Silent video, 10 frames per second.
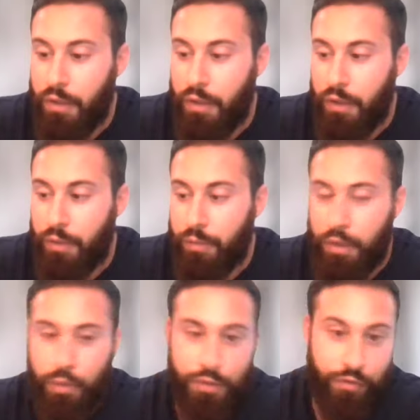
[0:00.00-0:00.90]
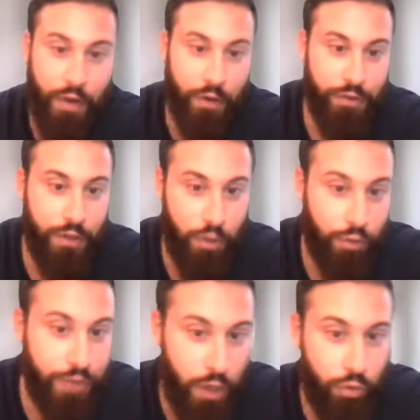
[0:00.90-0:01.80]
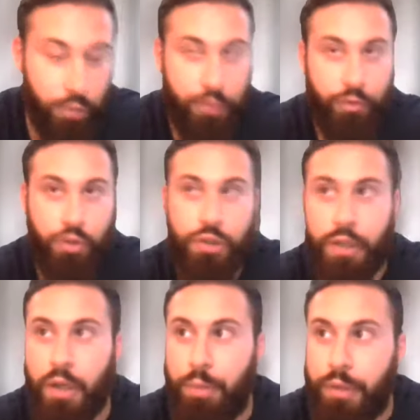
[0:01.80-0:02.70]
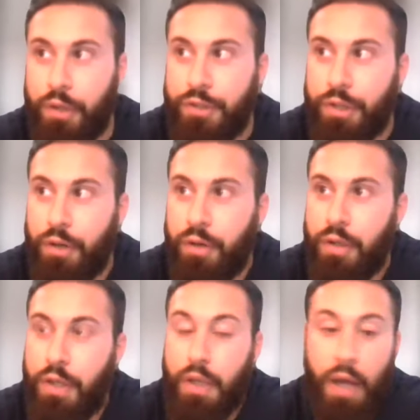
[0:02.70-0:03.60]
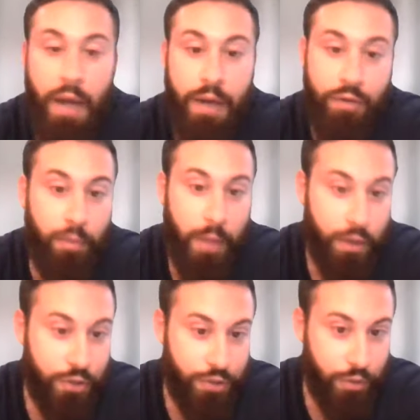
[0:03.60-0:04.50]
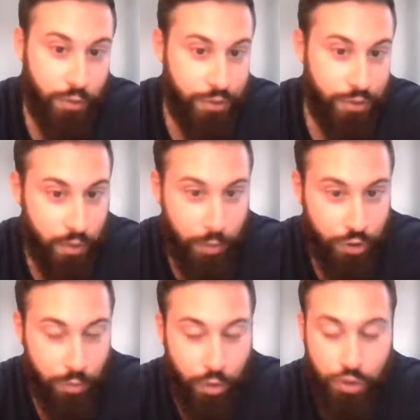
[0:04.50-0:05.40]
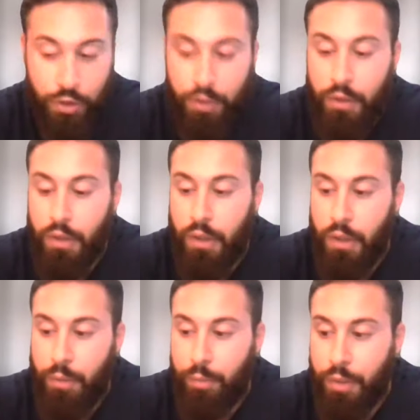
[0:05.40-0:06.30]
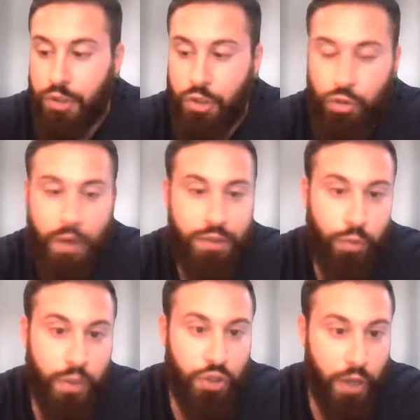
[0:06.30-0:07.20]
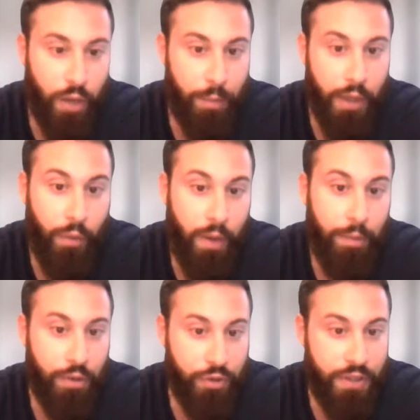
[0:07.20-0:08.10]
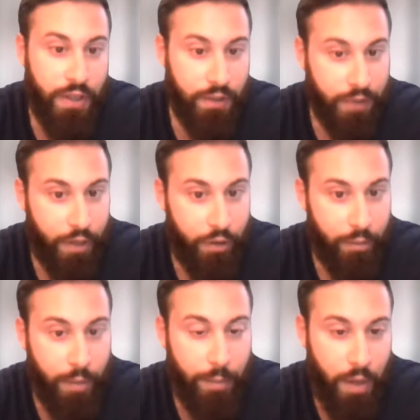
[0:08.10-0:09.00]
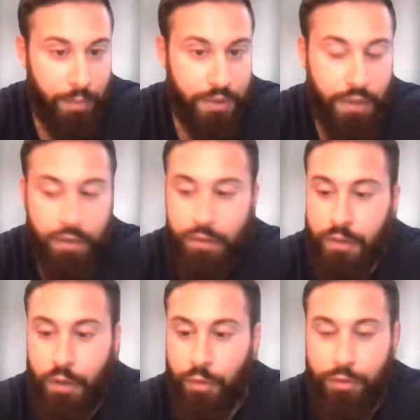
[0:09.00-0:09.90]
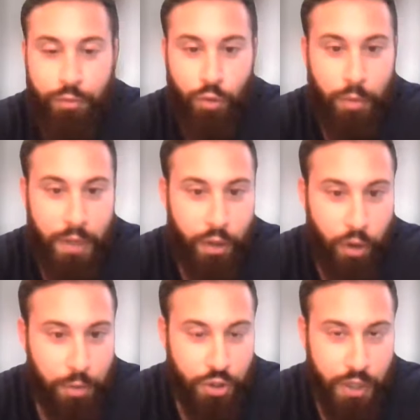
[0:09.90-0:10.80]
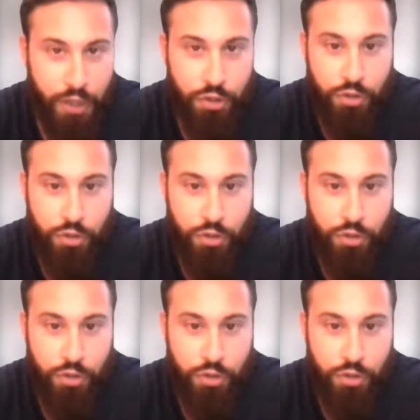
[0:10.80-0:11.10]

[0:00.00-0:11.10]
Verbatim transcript: uh, you know was found in a hotel room unfortunately a couple of years ago i never met her so there wasn't really much emotion but she tried to reach out my grandmother didn't let her my mom didn't you know throw me in a garbage was she can. was